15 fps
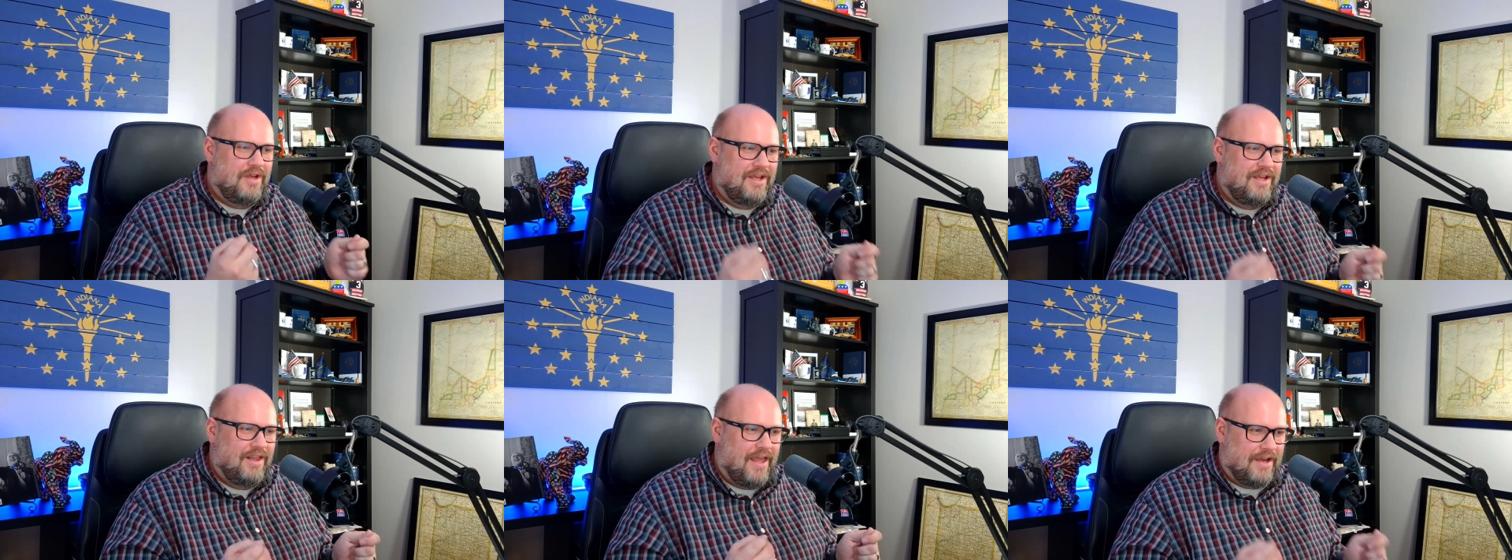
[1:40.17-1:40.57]

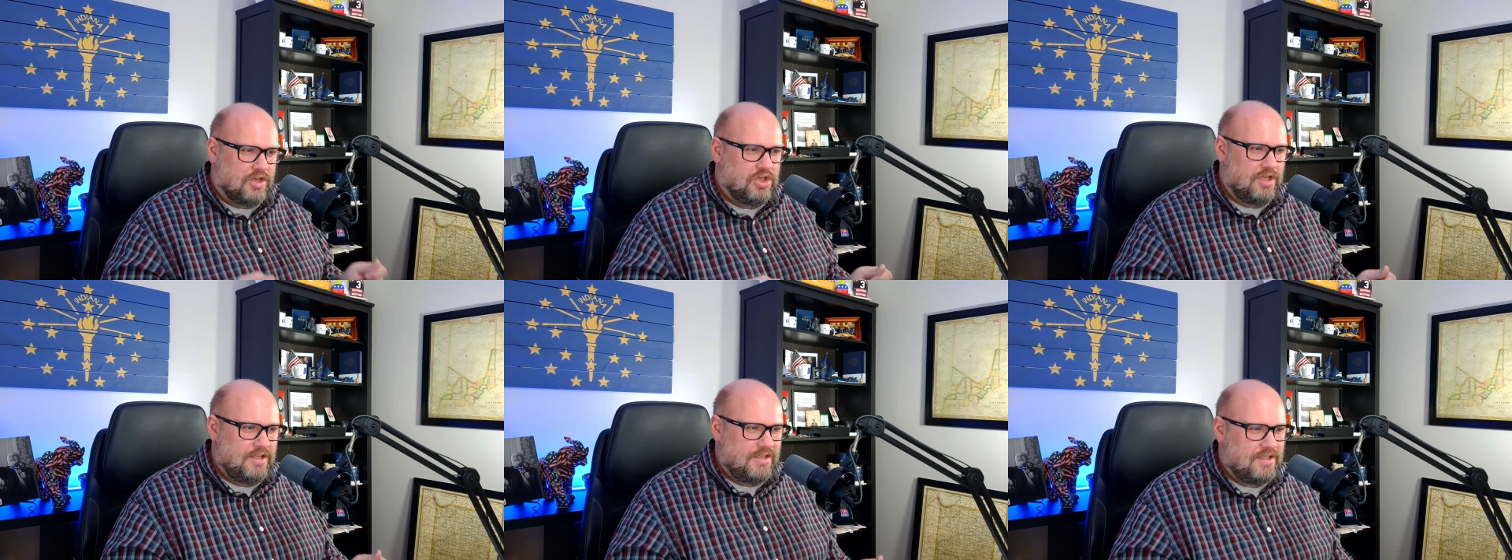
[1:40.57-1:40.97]

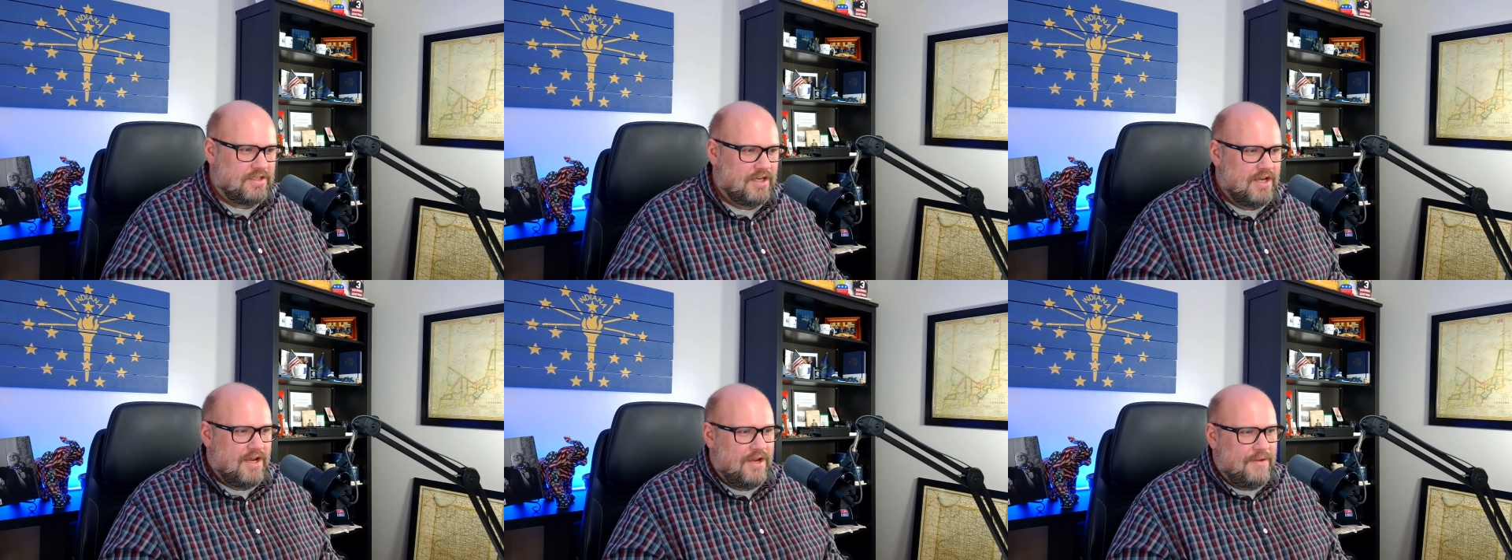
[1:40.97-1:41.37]
elections.
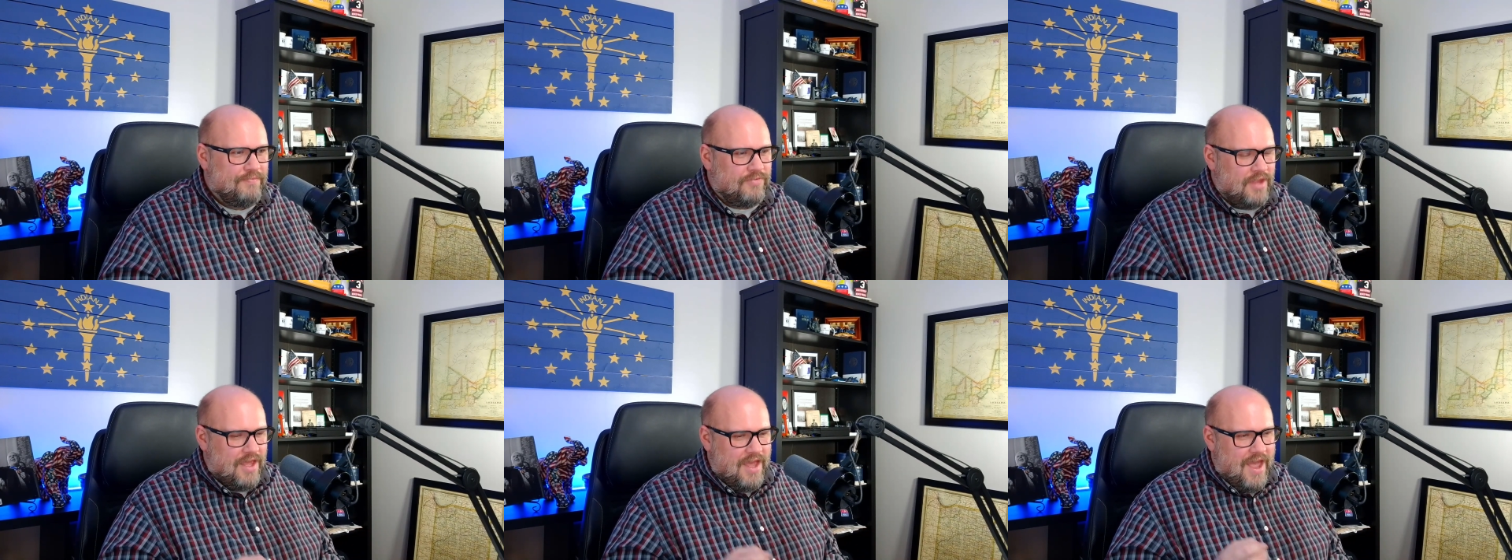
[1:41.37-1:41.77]

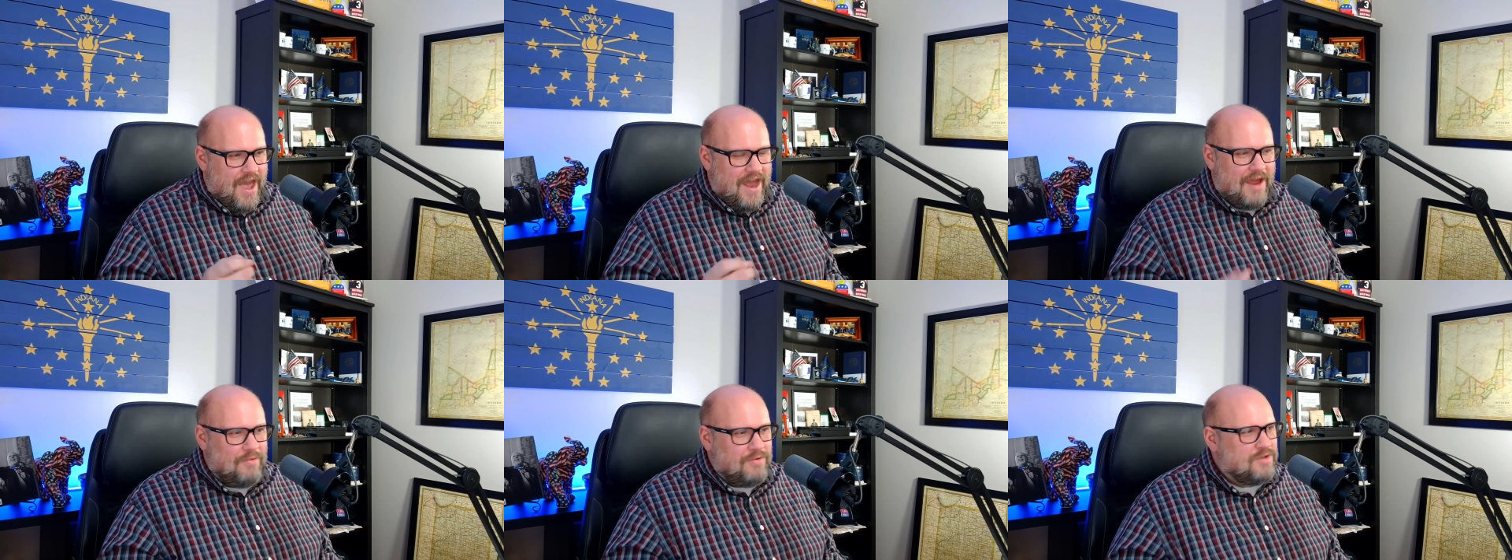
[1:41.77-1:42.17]

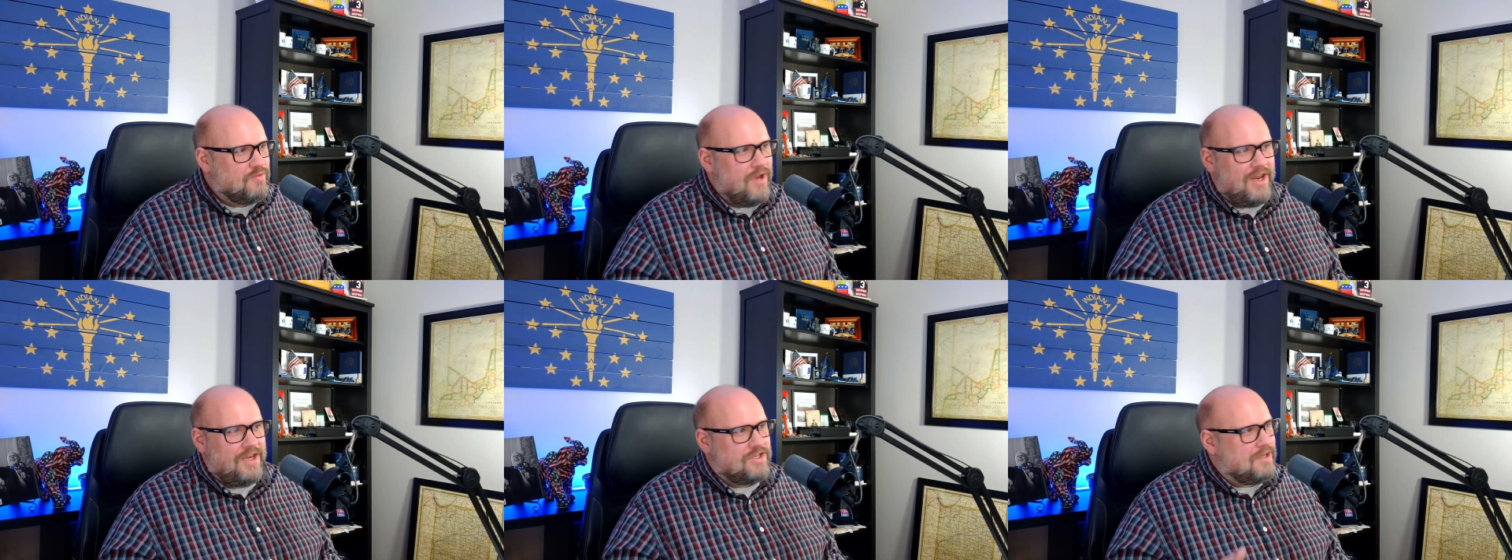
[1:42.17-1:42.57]
And I was
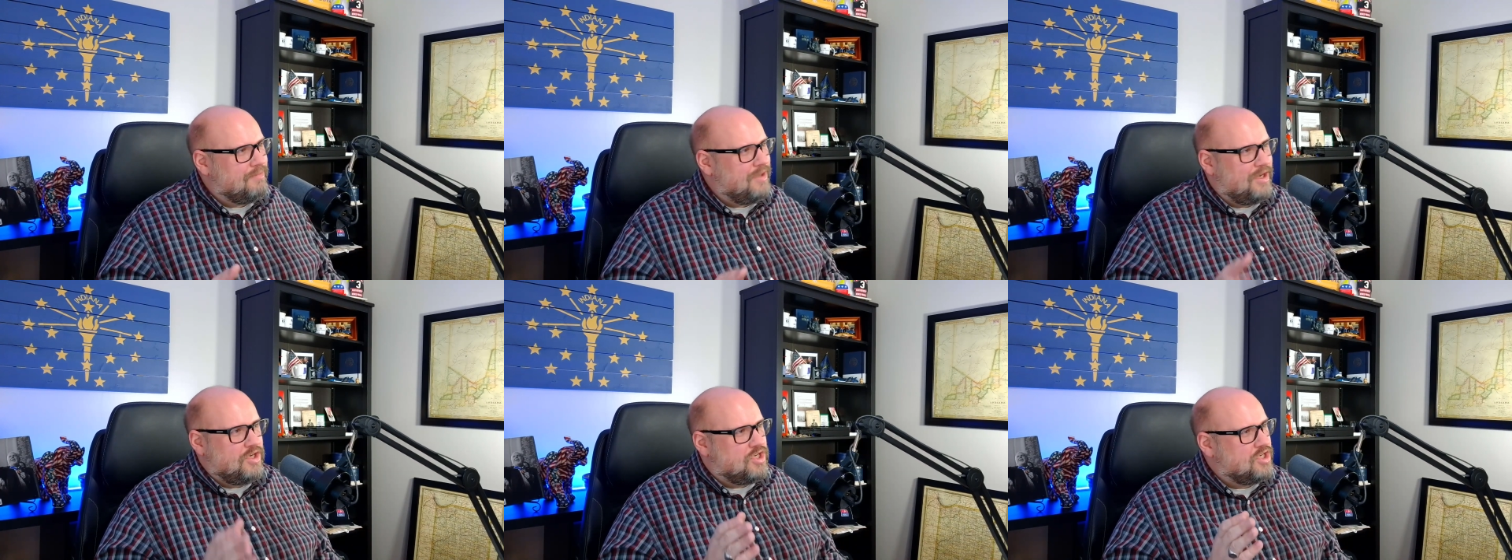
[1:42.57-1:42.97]
reading
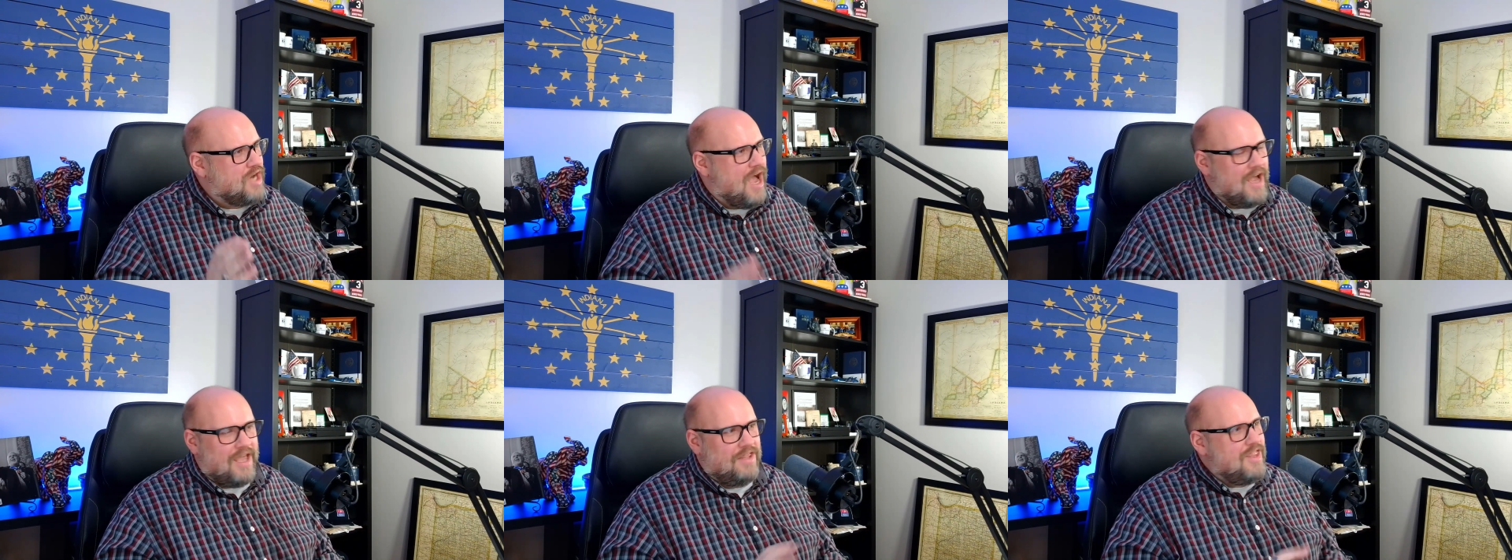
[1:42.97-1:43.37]
something
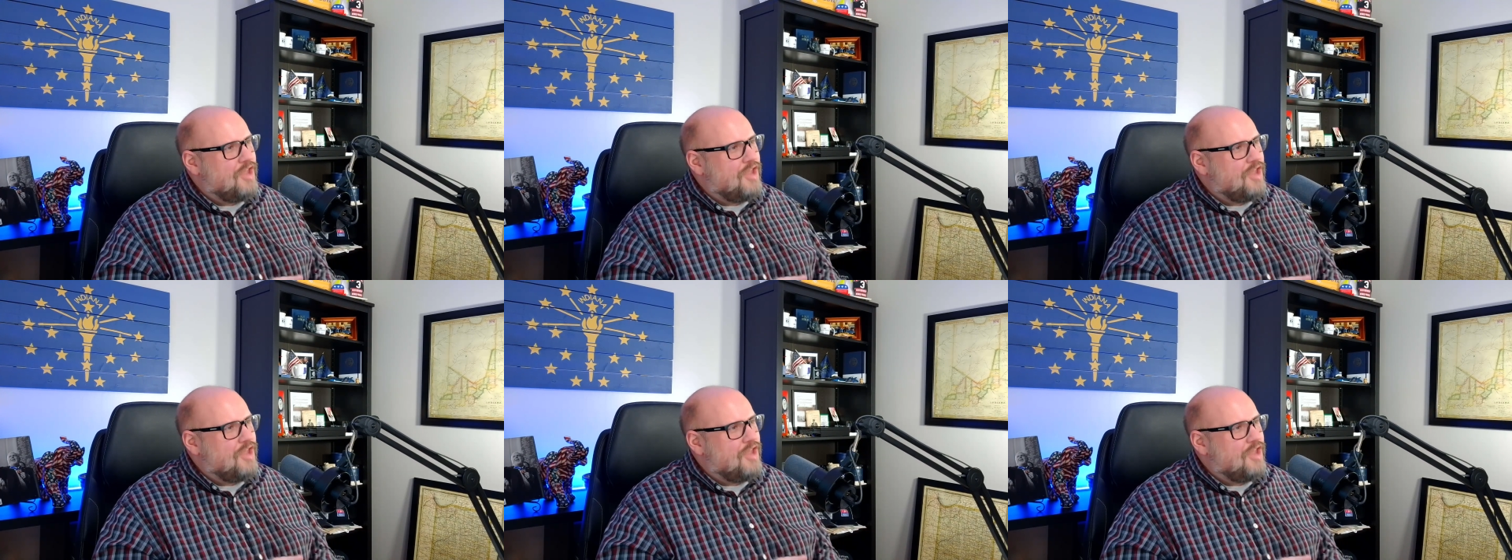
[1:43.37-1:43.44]
shocking.